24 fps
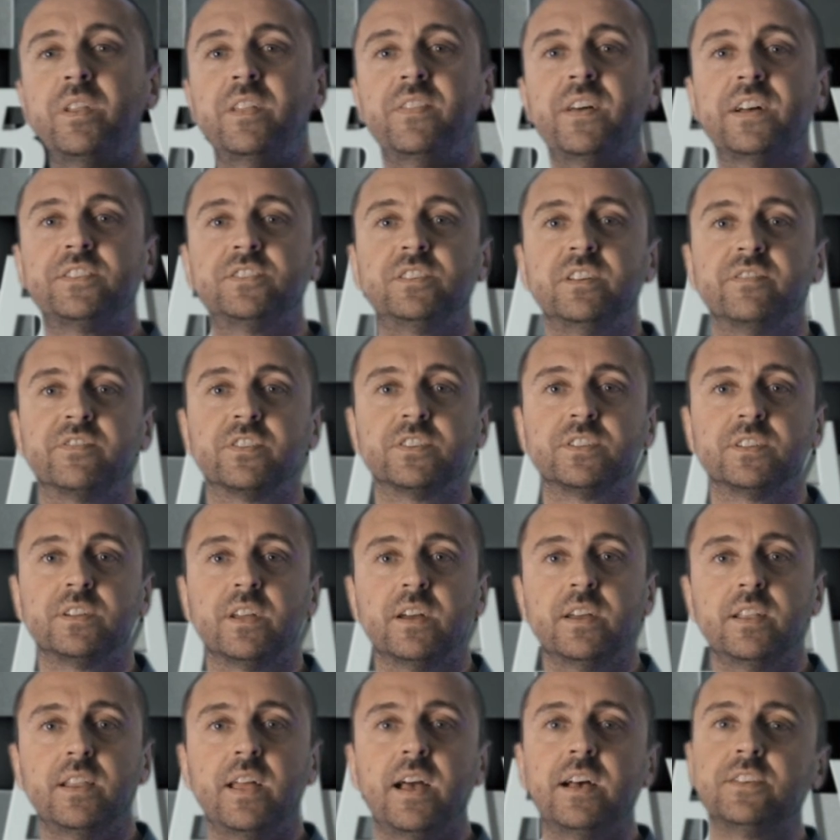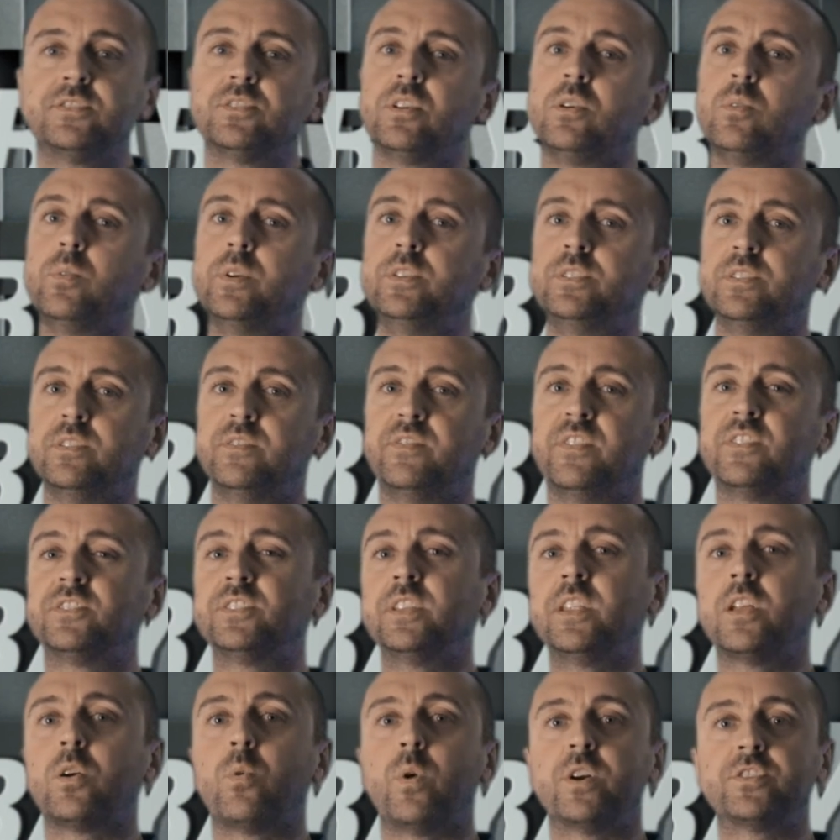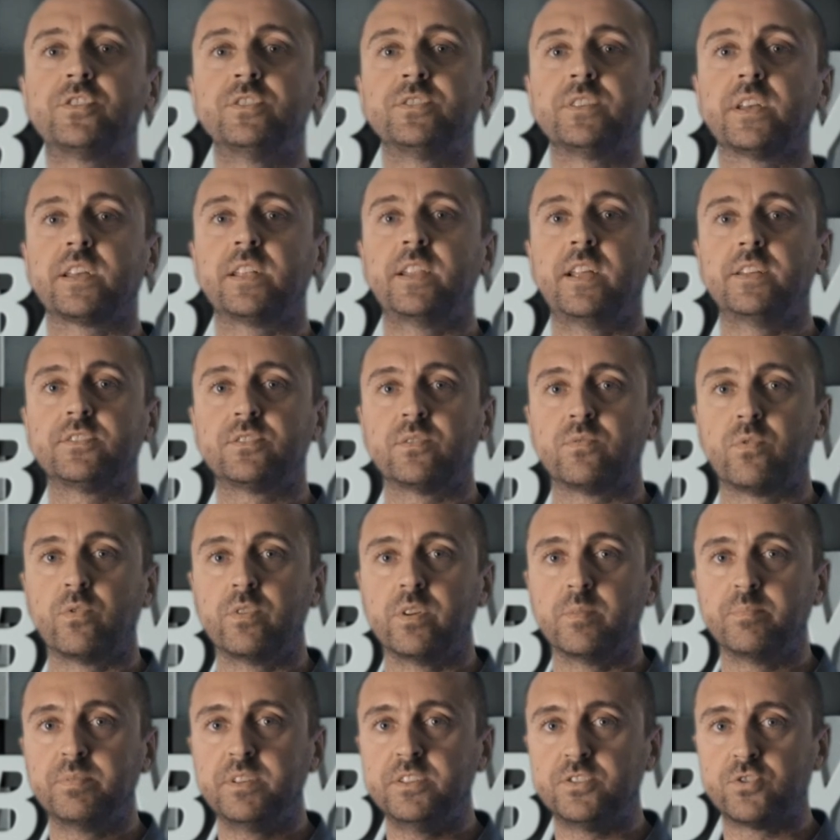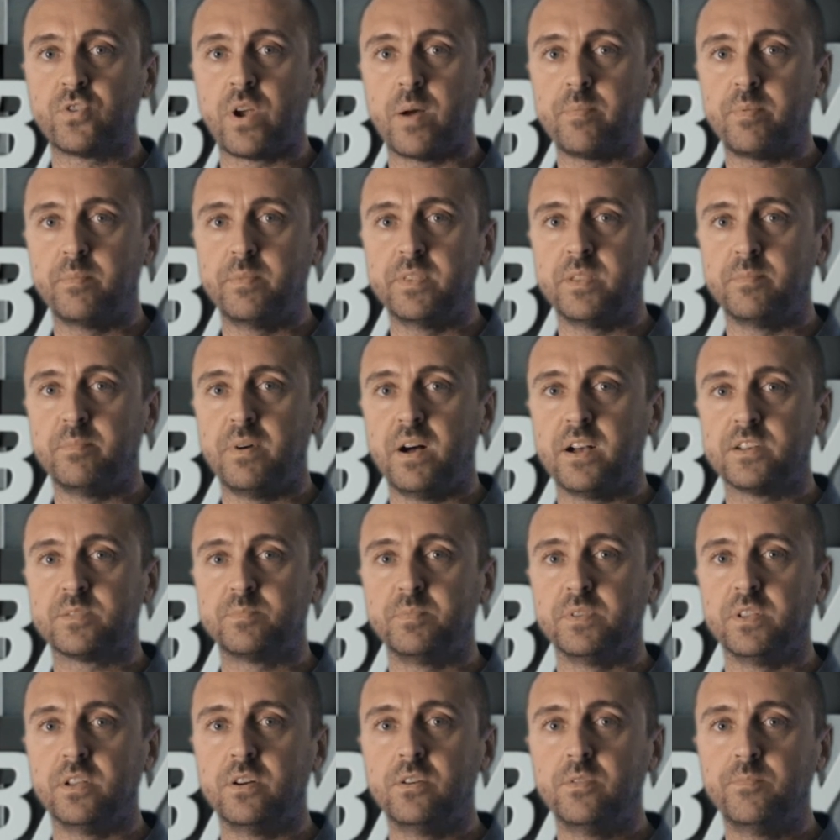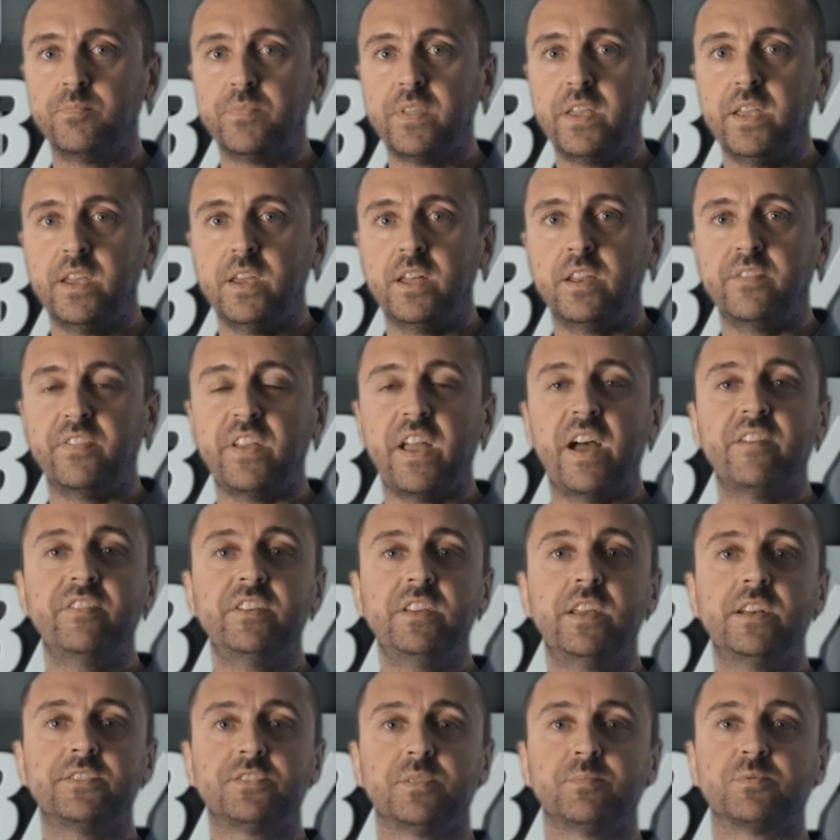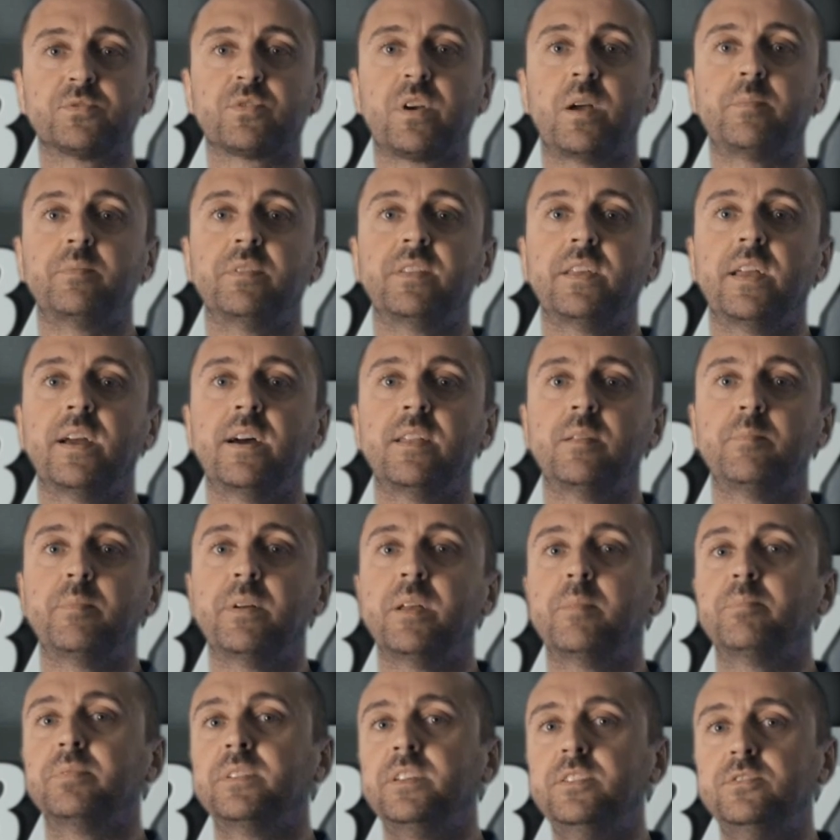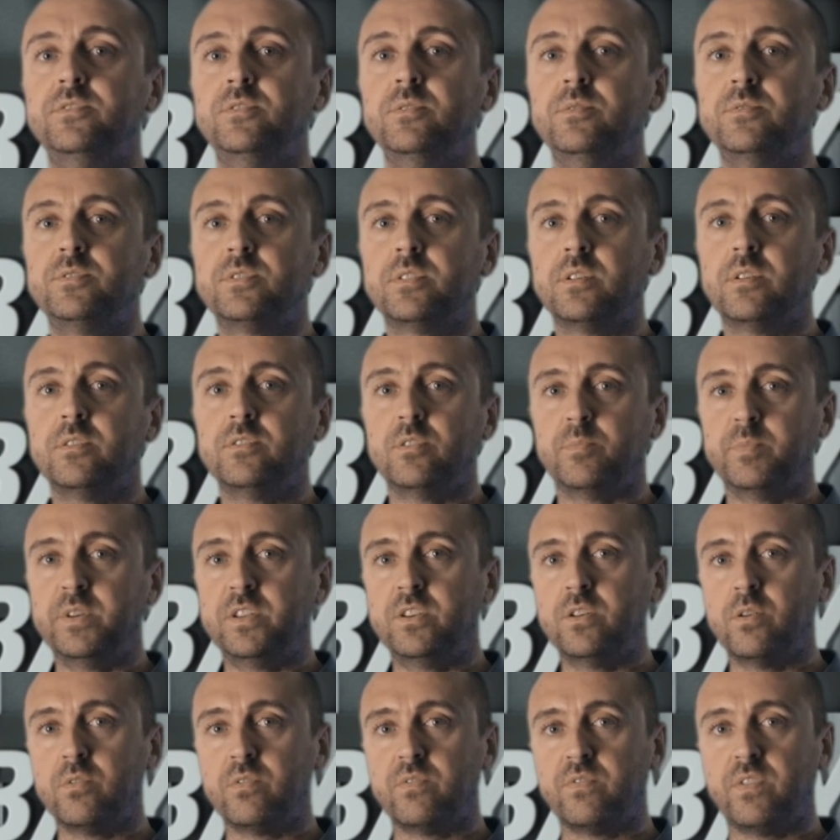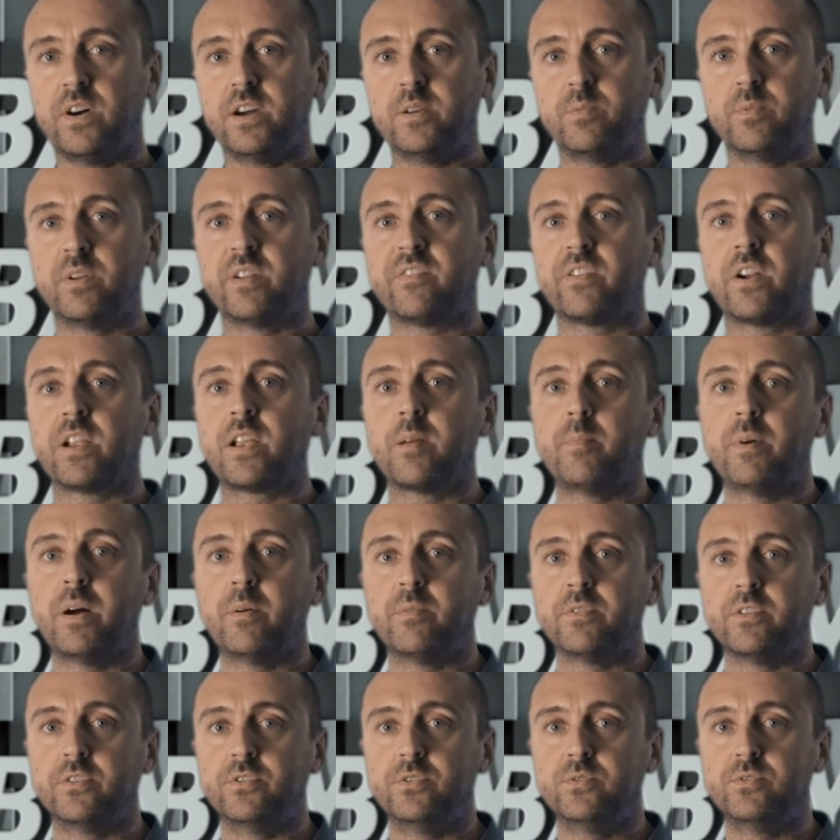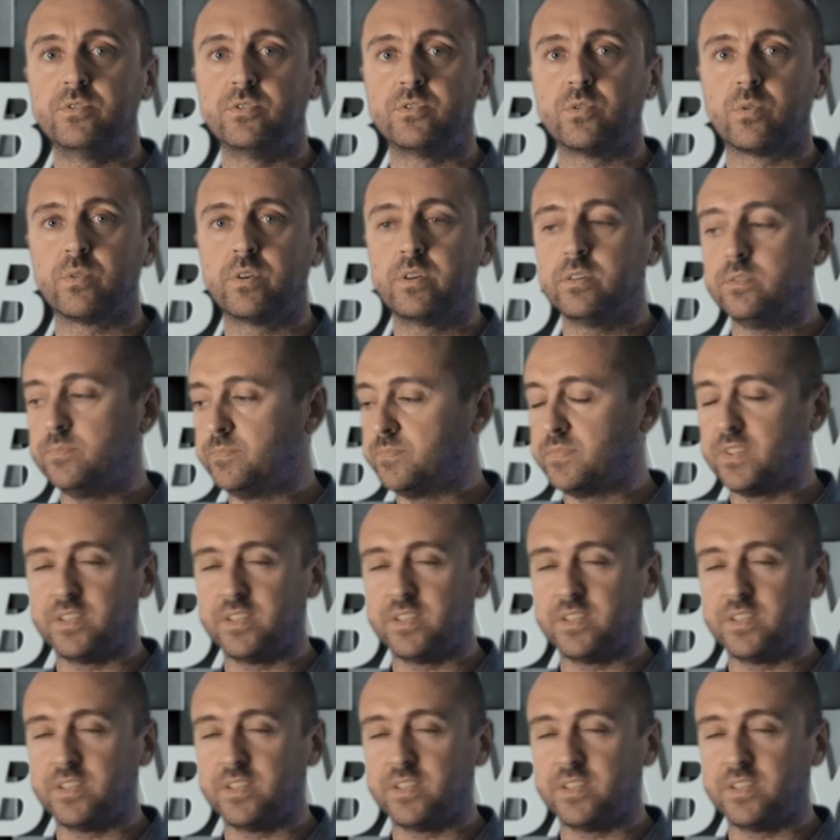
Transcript: that's it for tonight. As always, if there's any questions I can answer for you, please drop them in the box below. And if you haven't yet subscribed to the Edit Bay, please do so. You'll be notified whenever I come out with a new tutorial.